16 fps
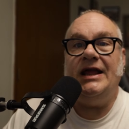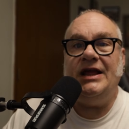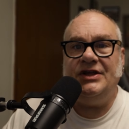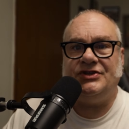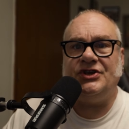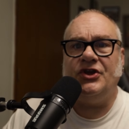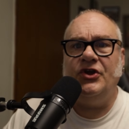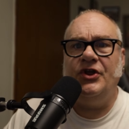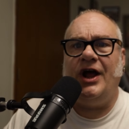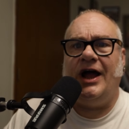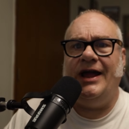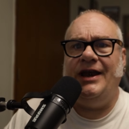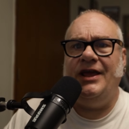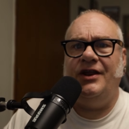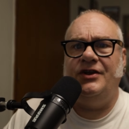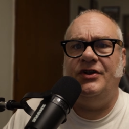it's a good
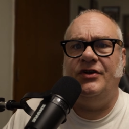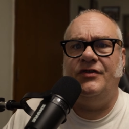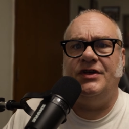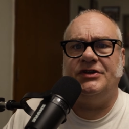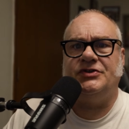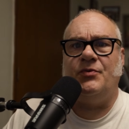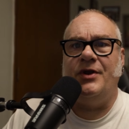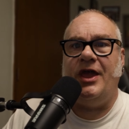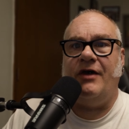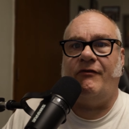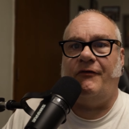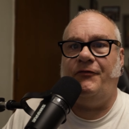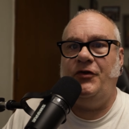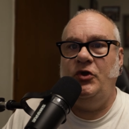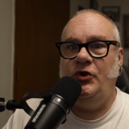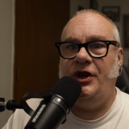idea to do this when you have a
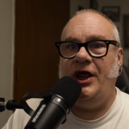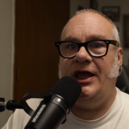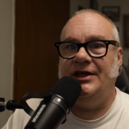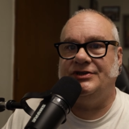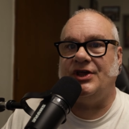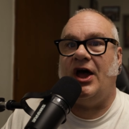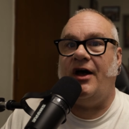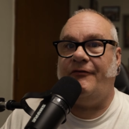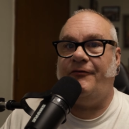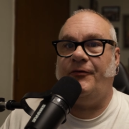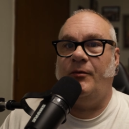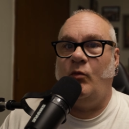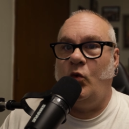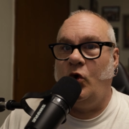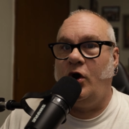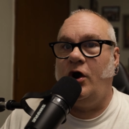few days off
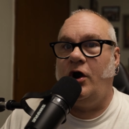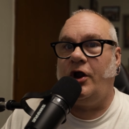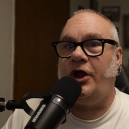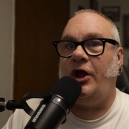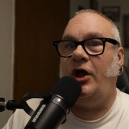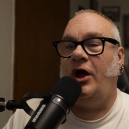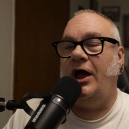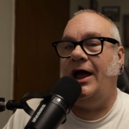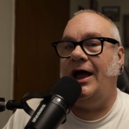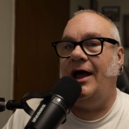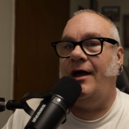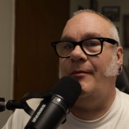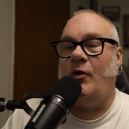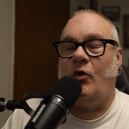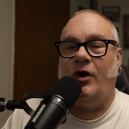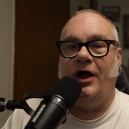from work
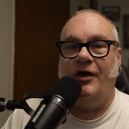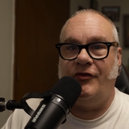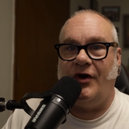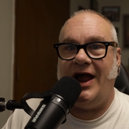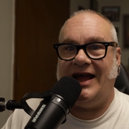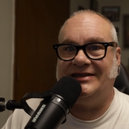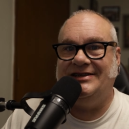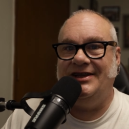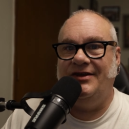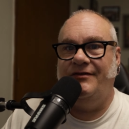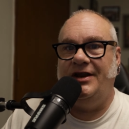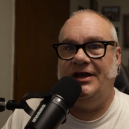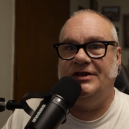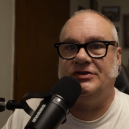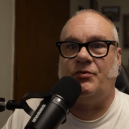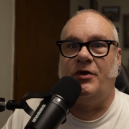um, or other
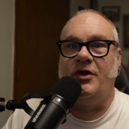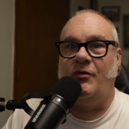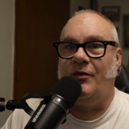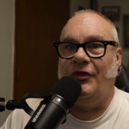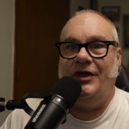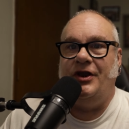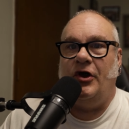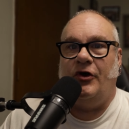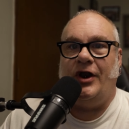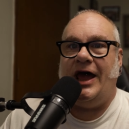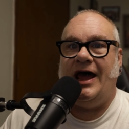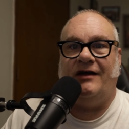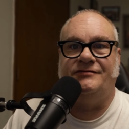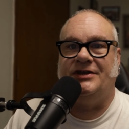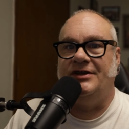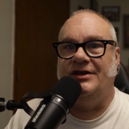activities where you really don't
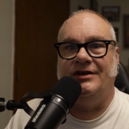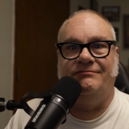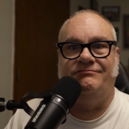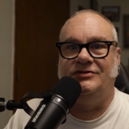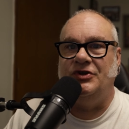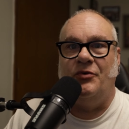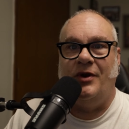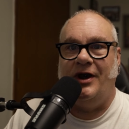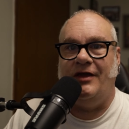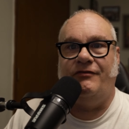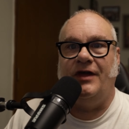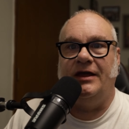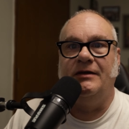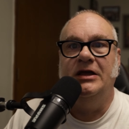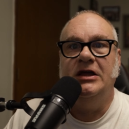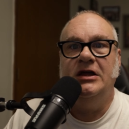have to do
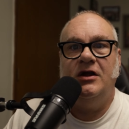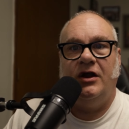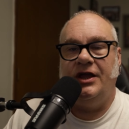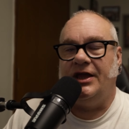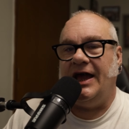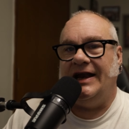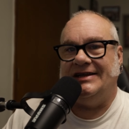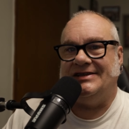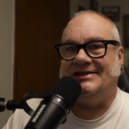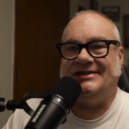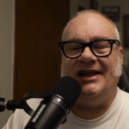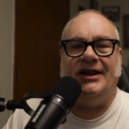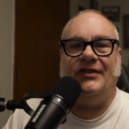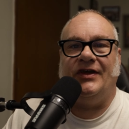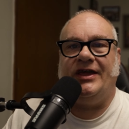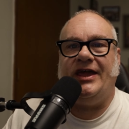anything. You kind of
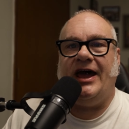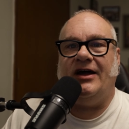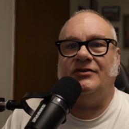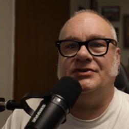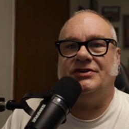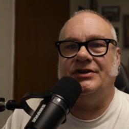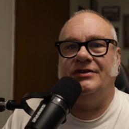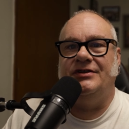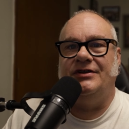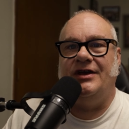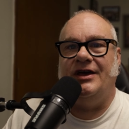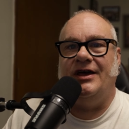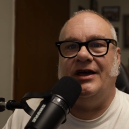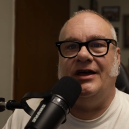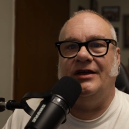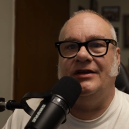sit on the couch in
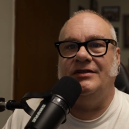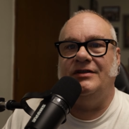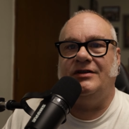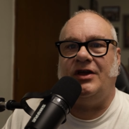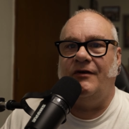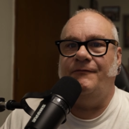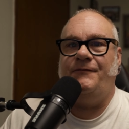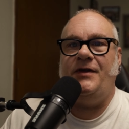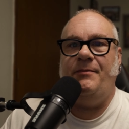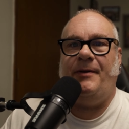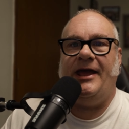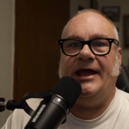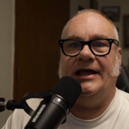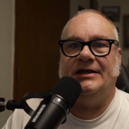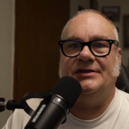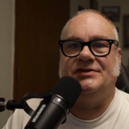uh, comfy
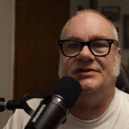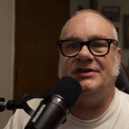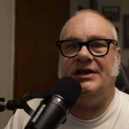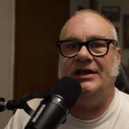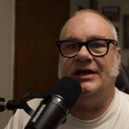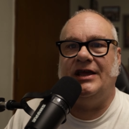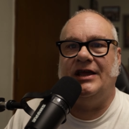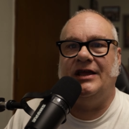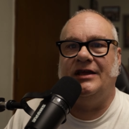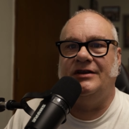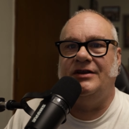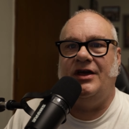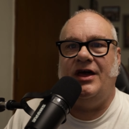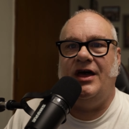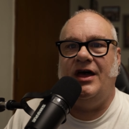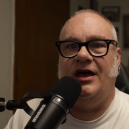pants and
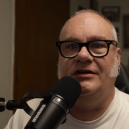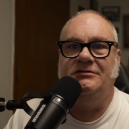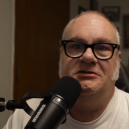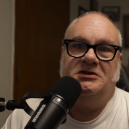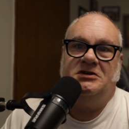uh,